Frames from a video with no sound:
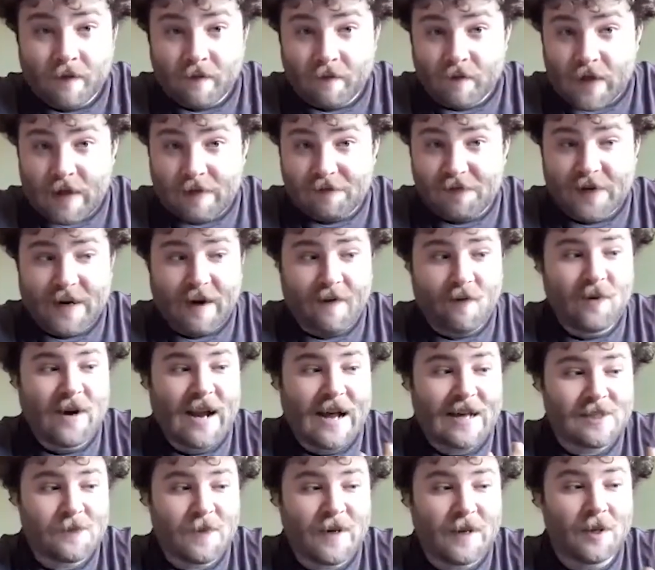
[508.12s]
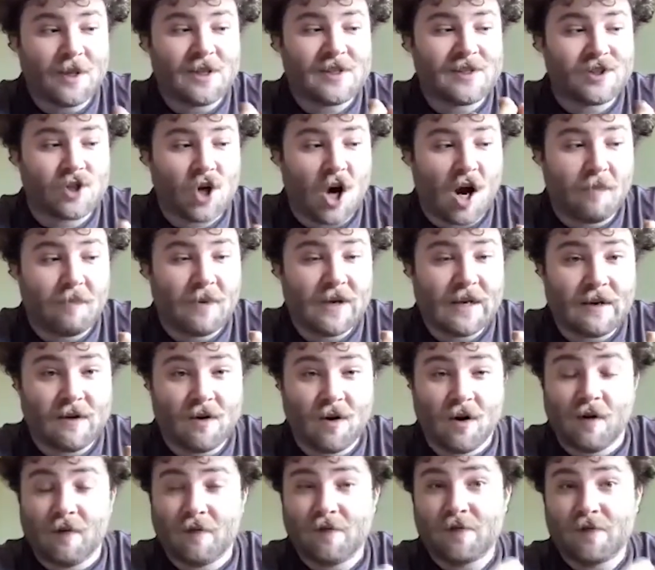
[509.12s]
If the government hasn't been able to stop it
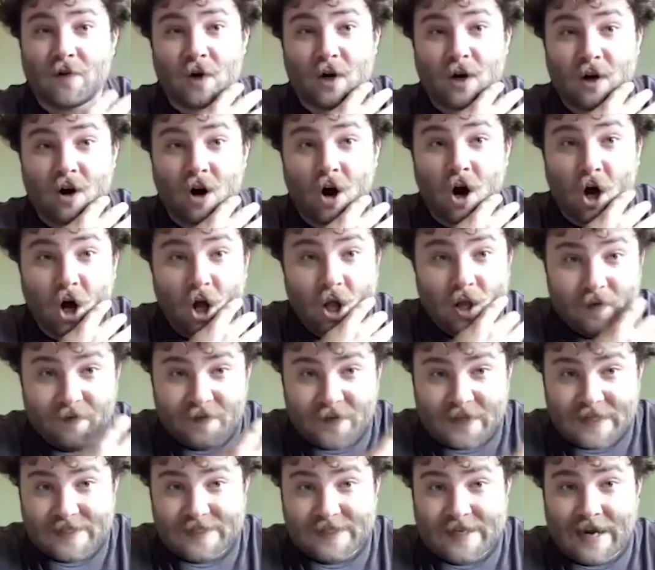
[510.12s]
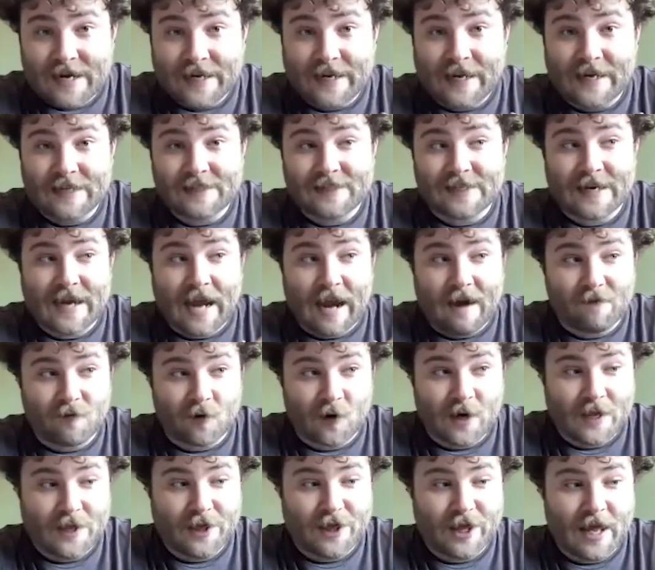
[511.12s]
for all of these decades and
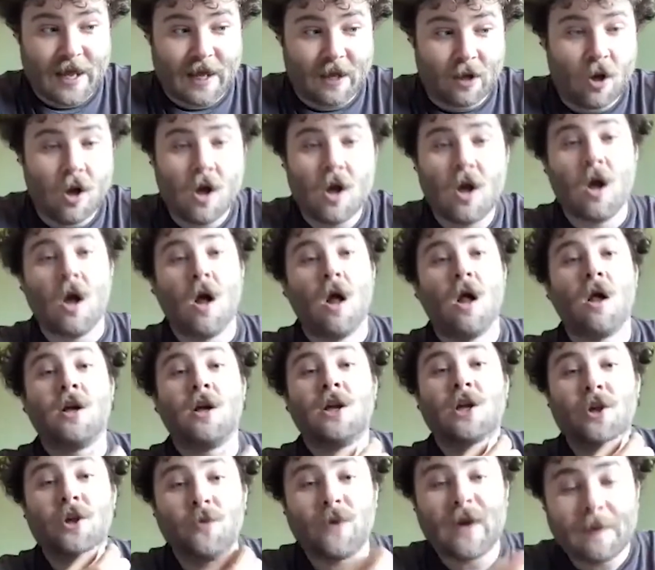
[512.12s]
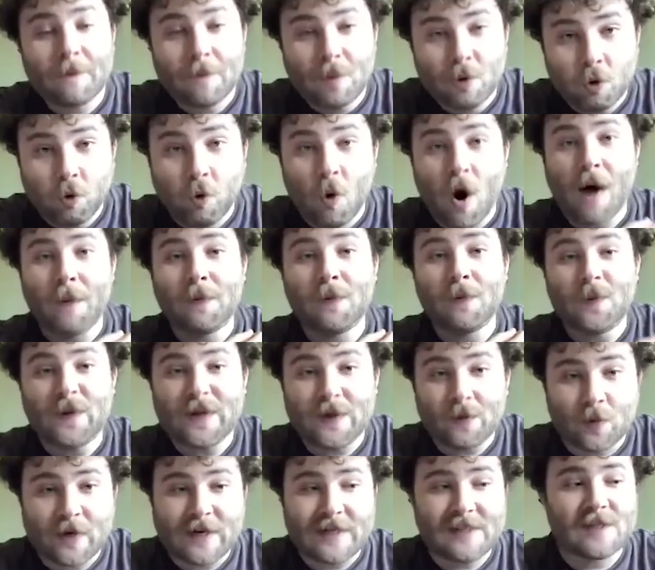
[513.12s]
everything, you can probably
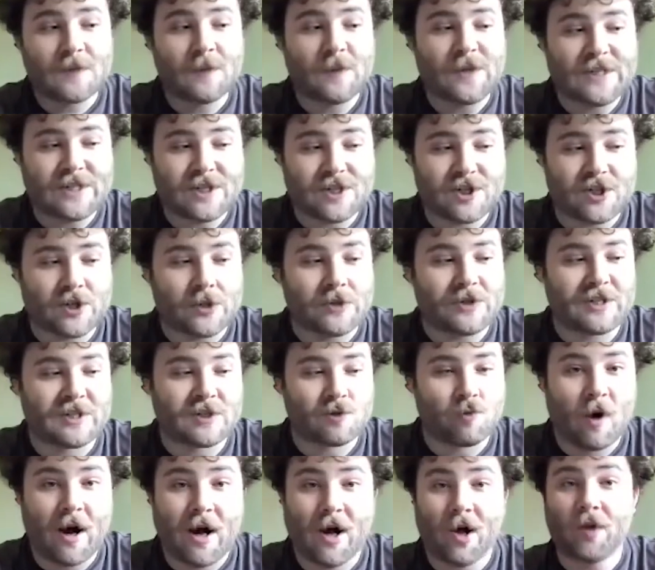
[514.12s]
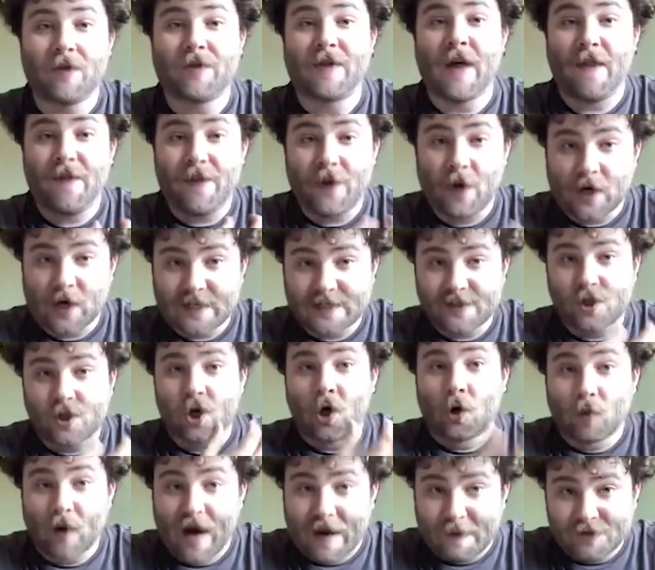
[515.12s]
reasonably deduce as well that there is
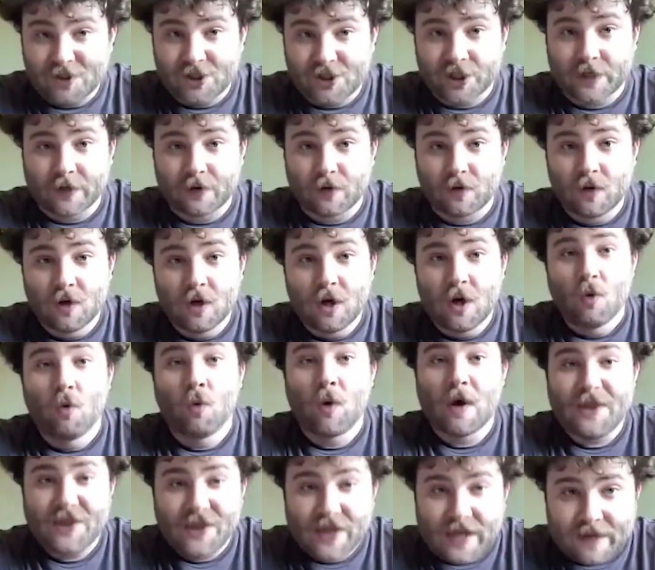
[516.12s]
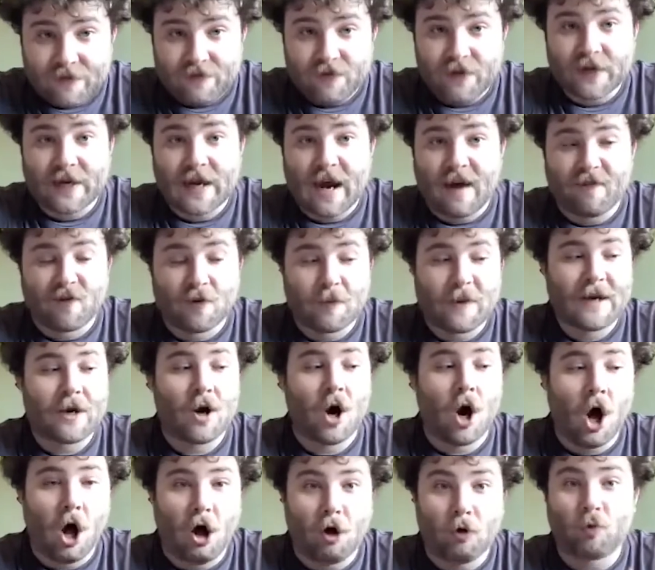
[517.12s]
corruption within the government
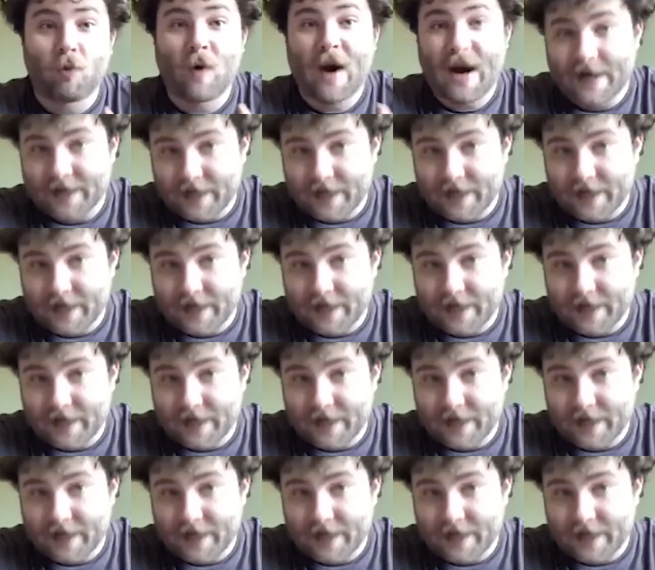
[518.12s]
already,